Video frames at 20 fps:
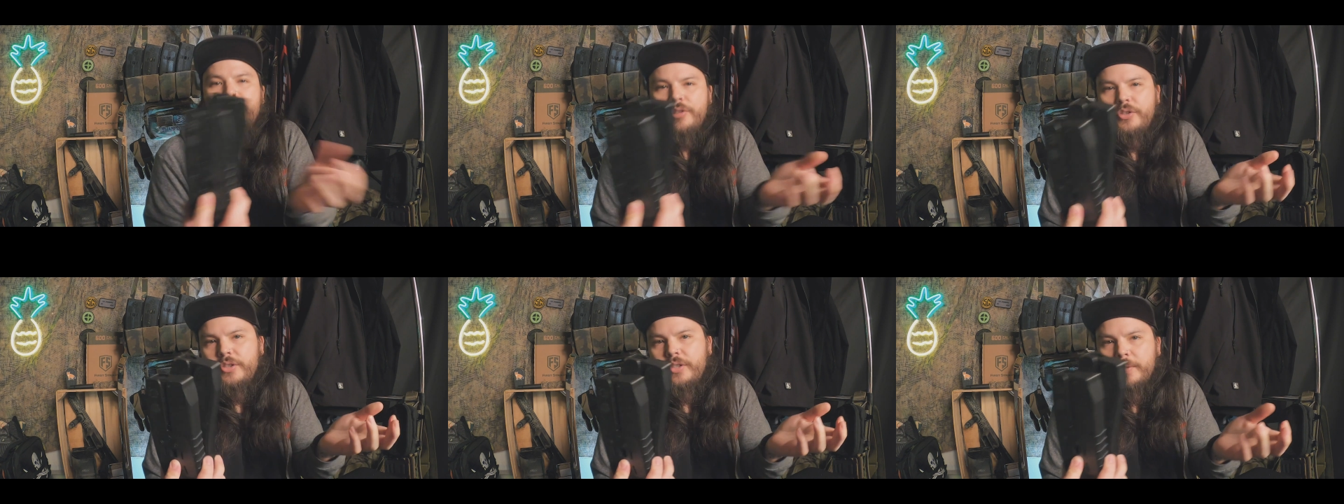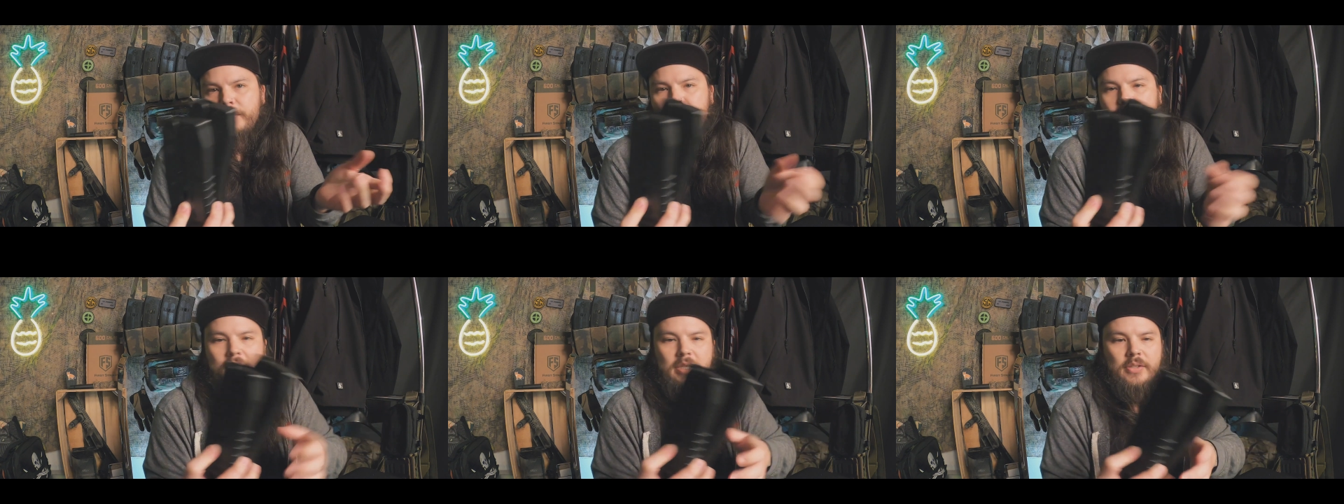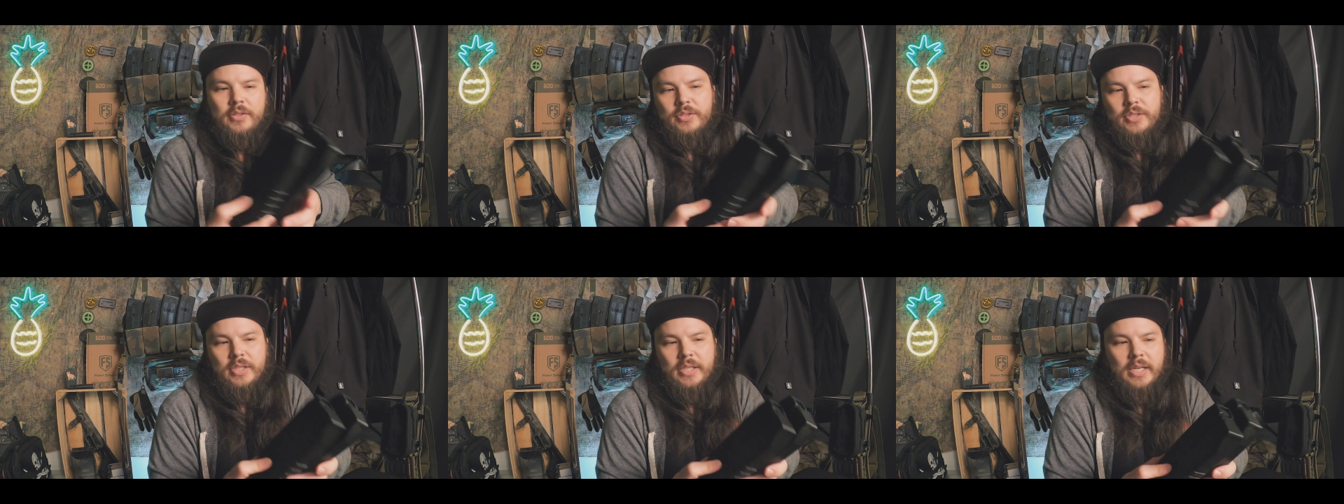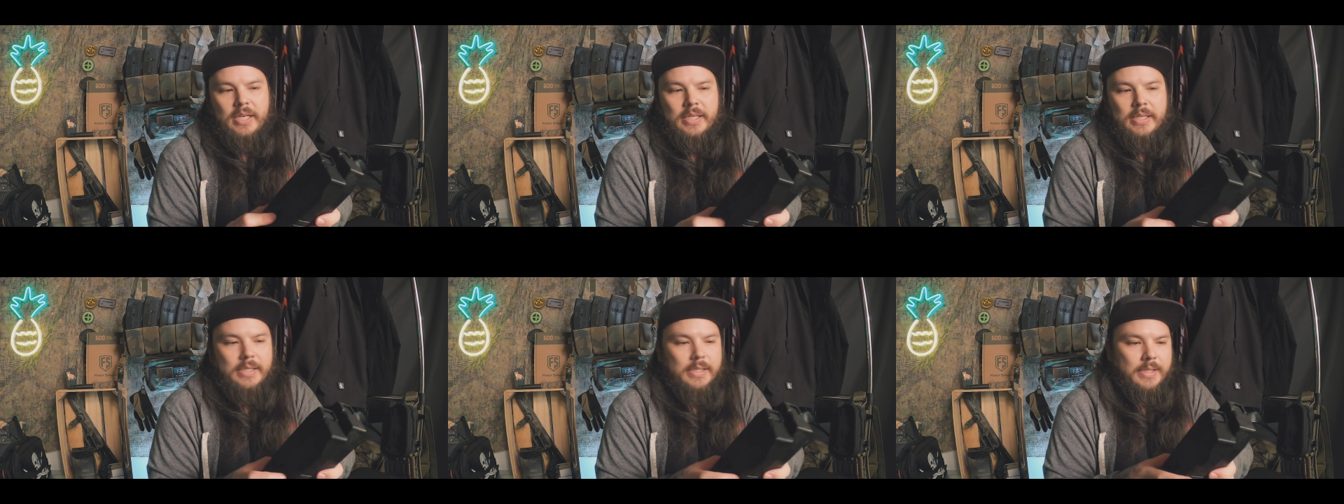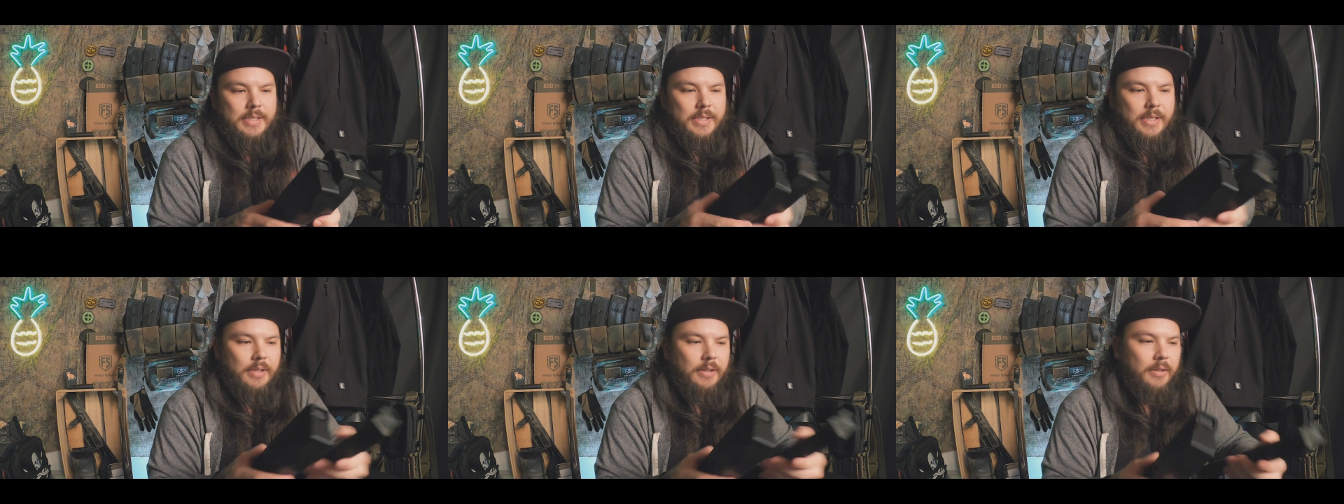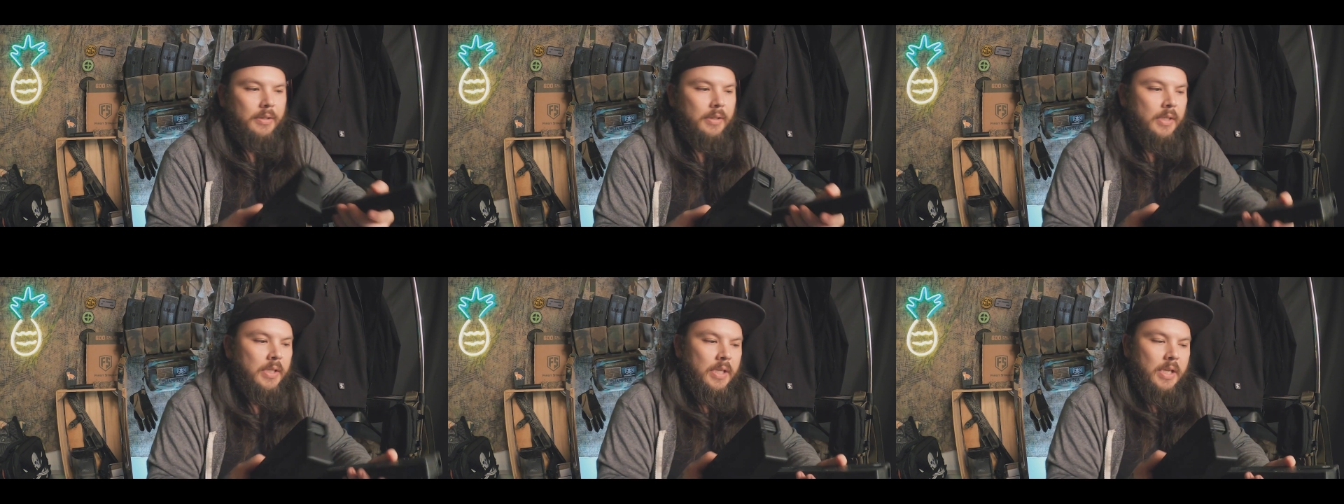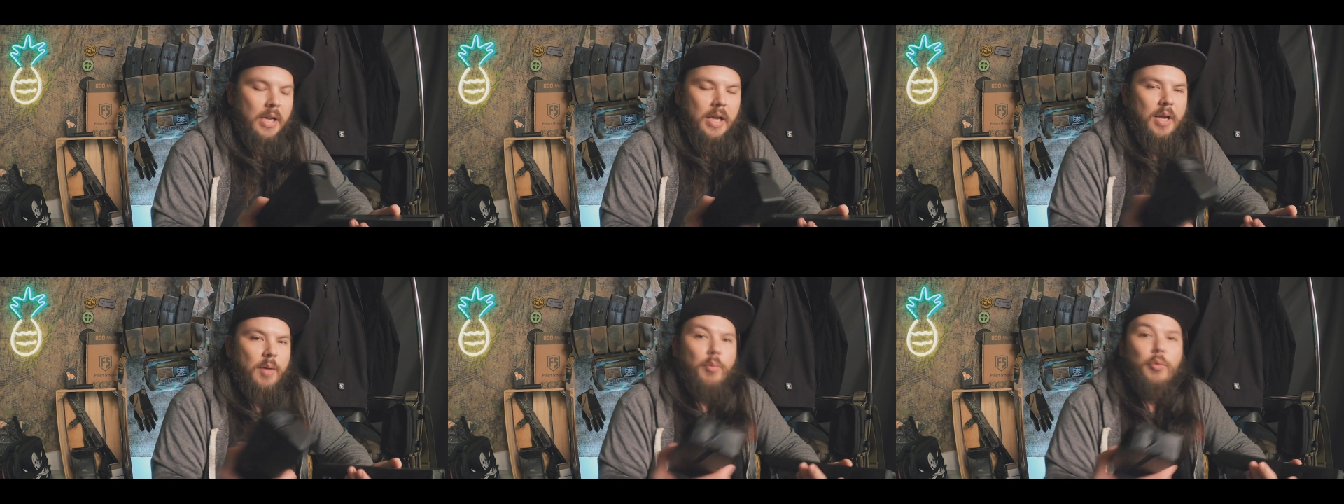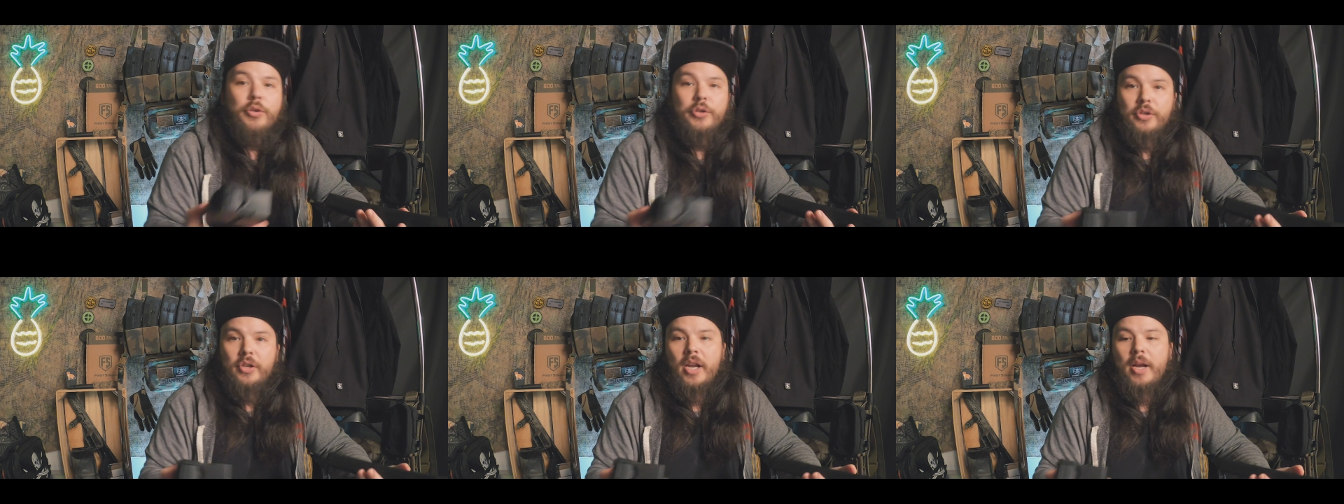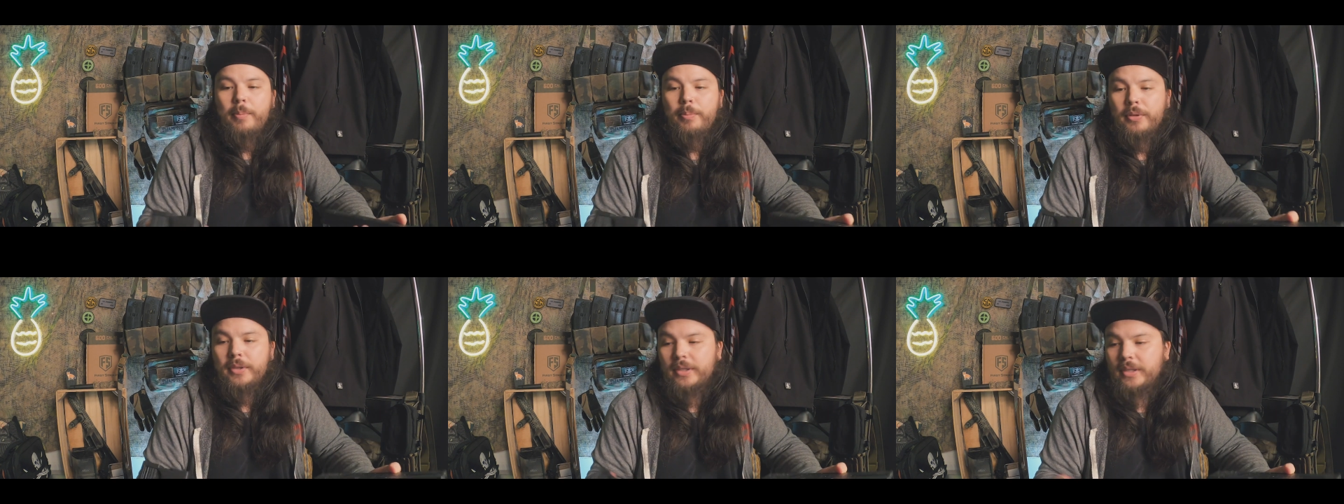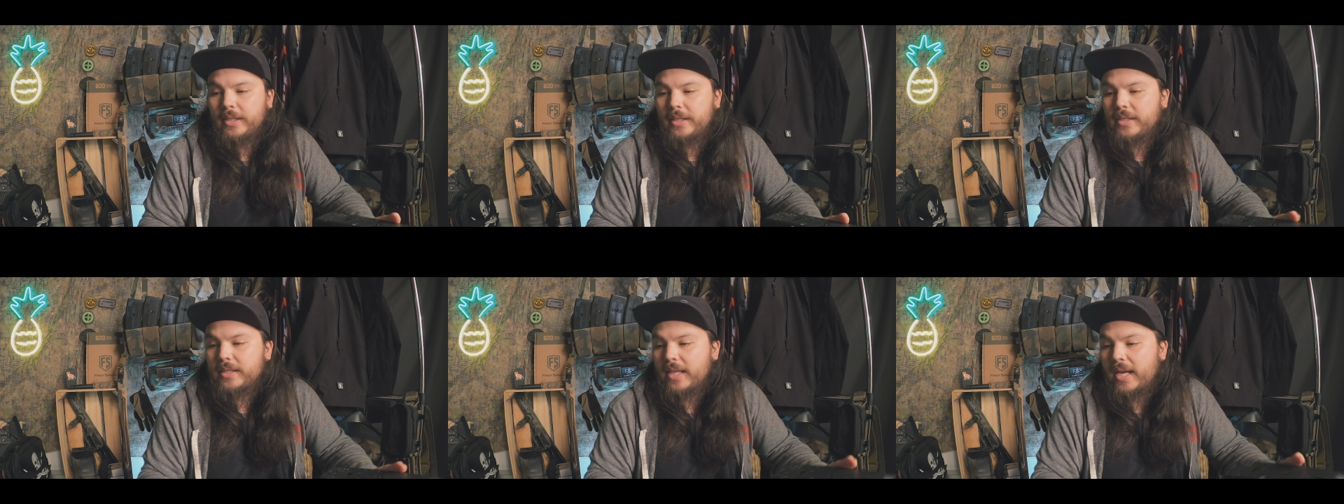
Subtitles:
so something else to kind of consider when you're coupling these.